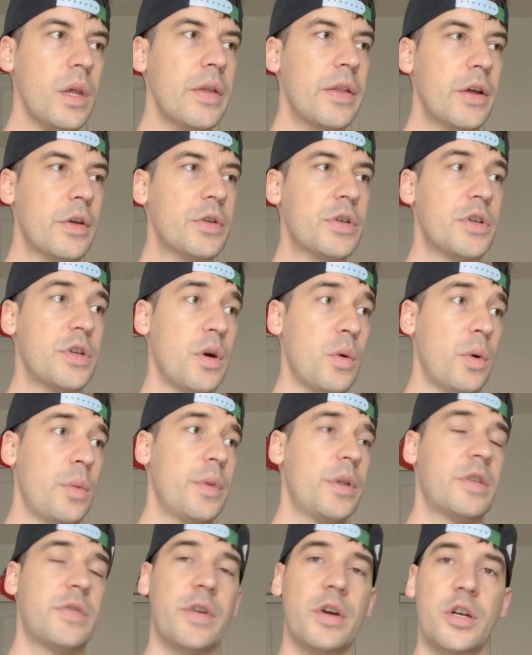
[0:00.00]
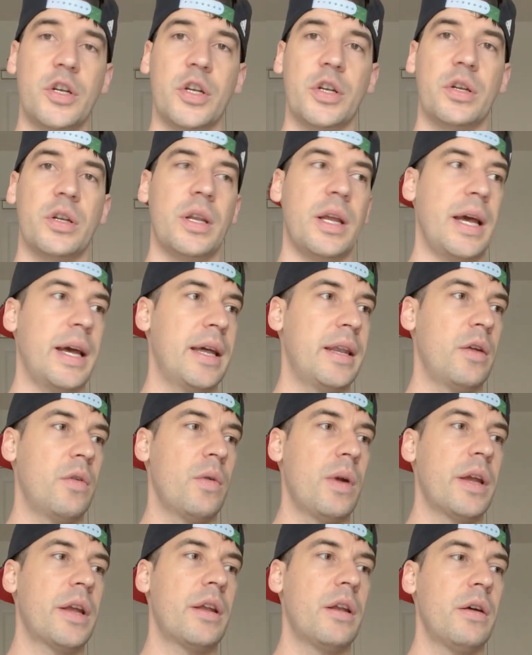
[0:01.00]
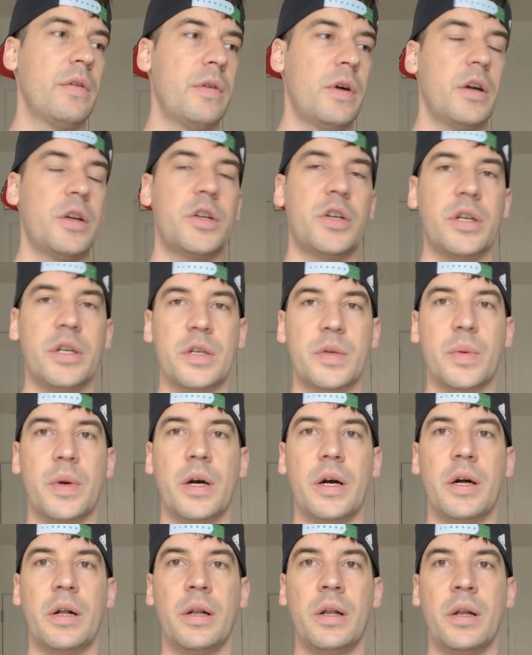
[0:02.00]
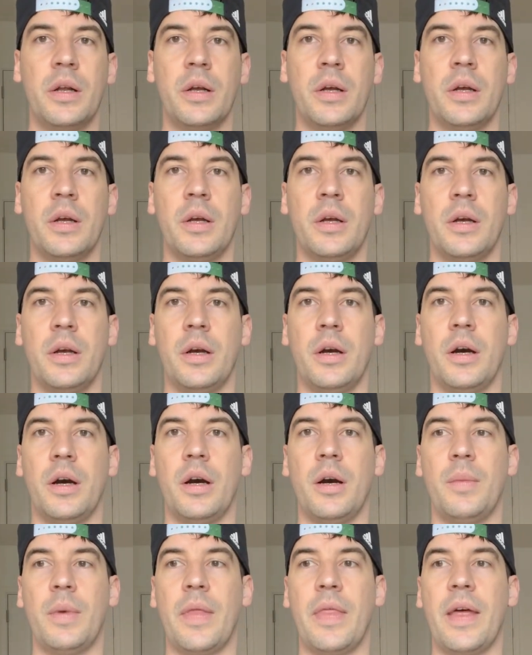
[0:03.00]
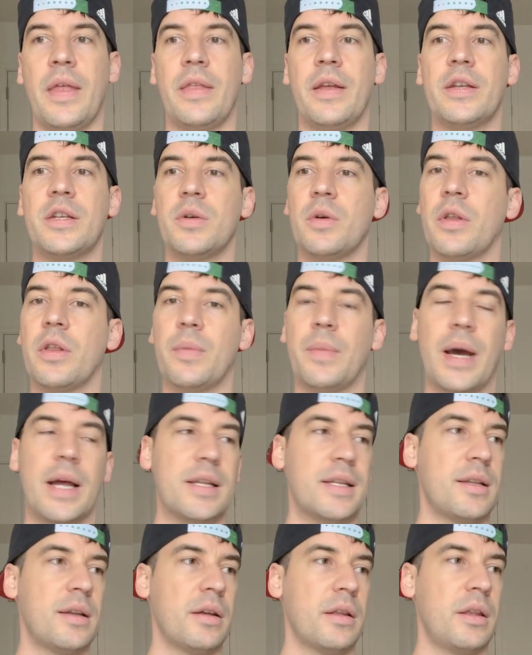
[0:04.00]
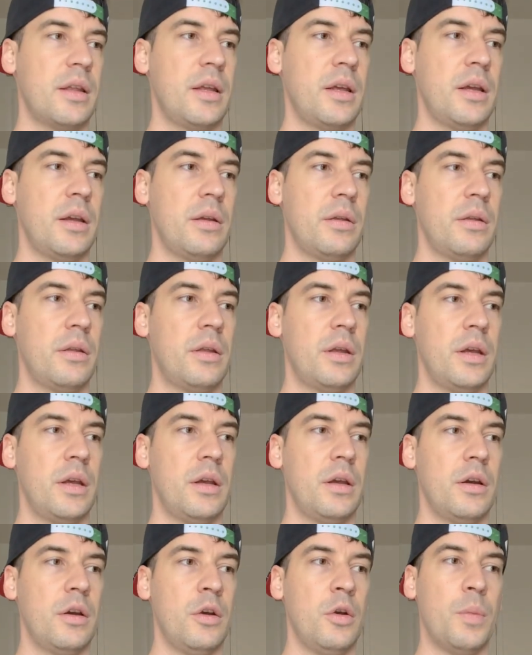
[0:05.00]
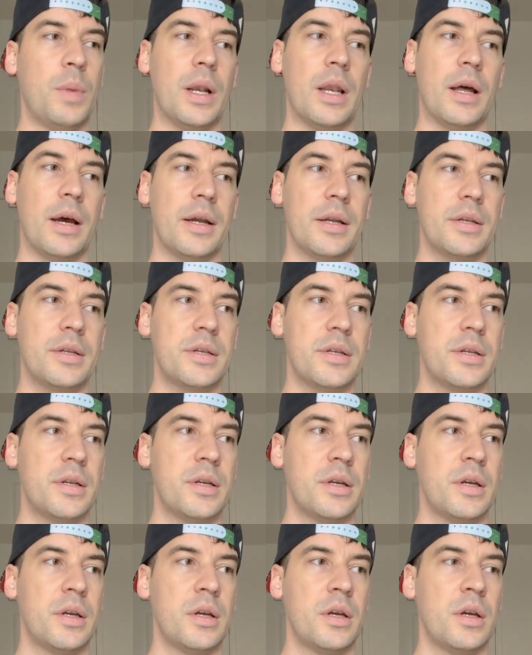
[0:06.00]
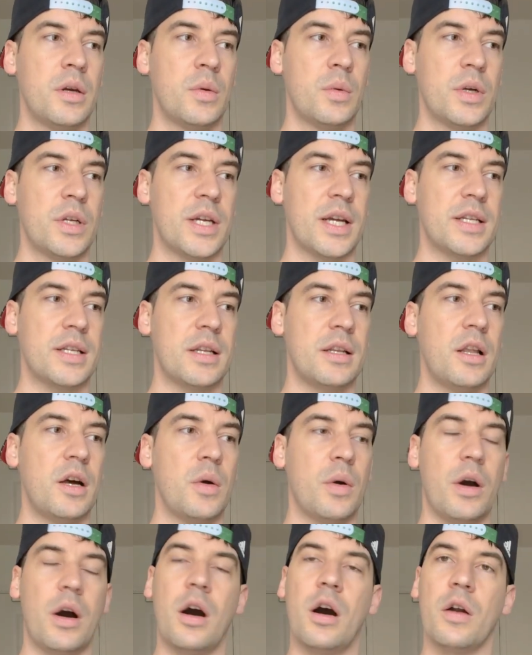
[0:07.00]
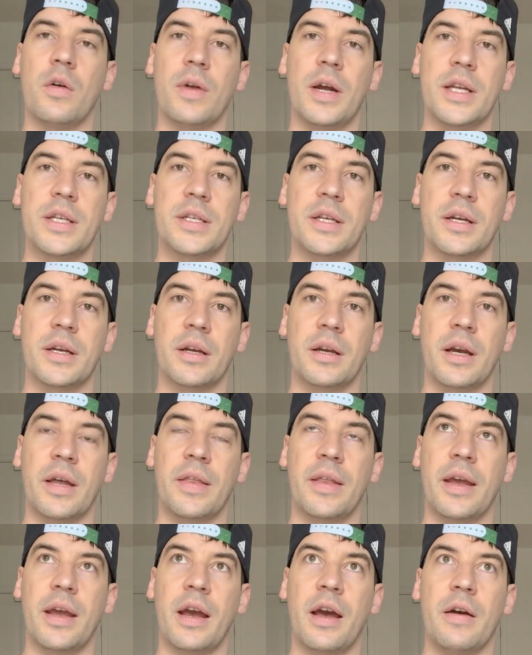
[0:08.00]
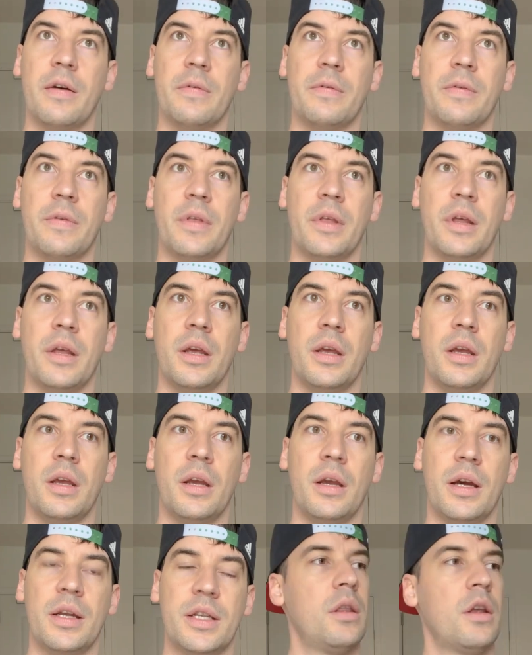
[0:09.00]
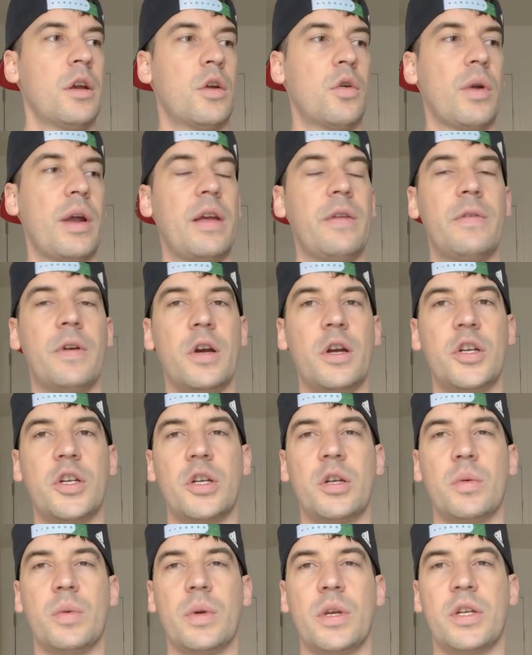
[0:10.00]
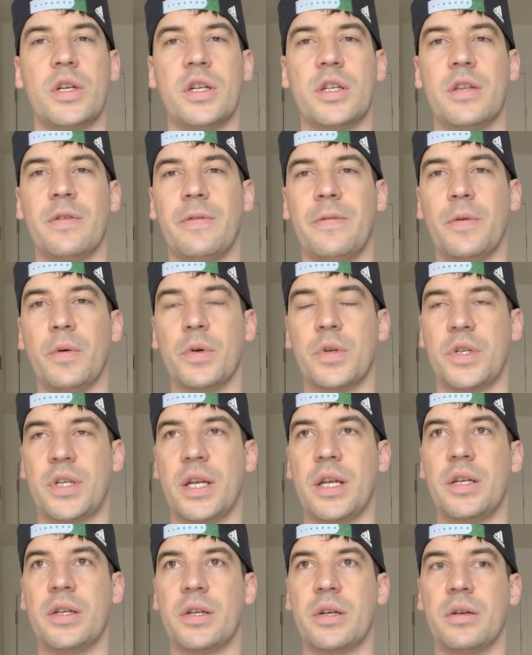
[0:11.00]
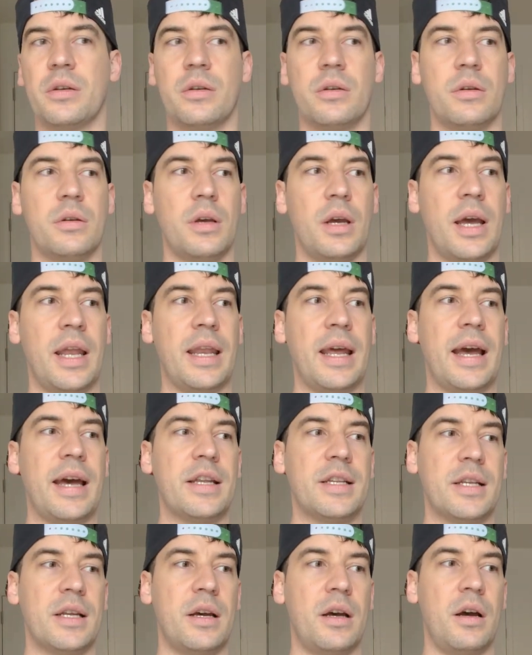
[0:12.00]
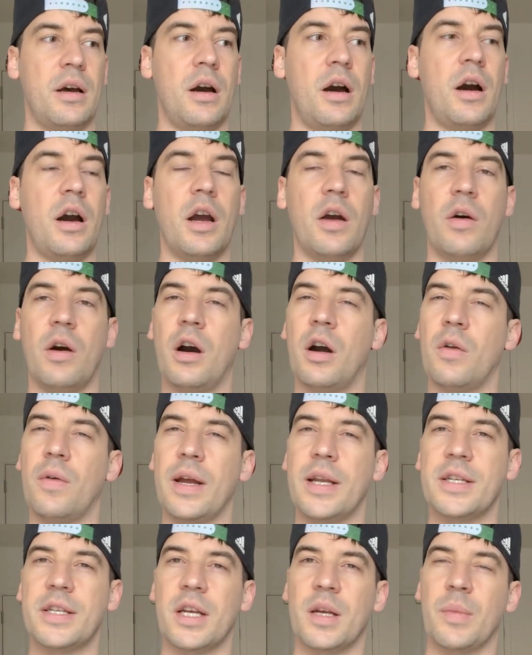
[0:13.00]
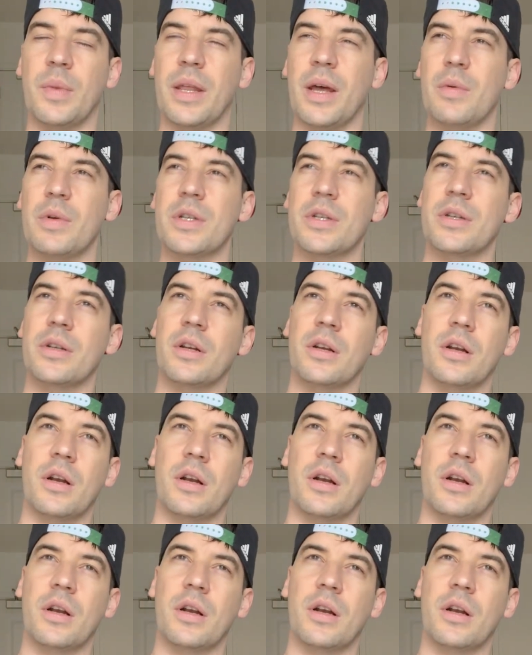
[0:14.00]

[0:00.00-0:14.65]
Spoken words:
They also do a women's version and a regular version as well. And then they do other mats like the Xlite, which has a lower R rating, and they have the gray version, which is the four season, and it has a higher R rating, but that was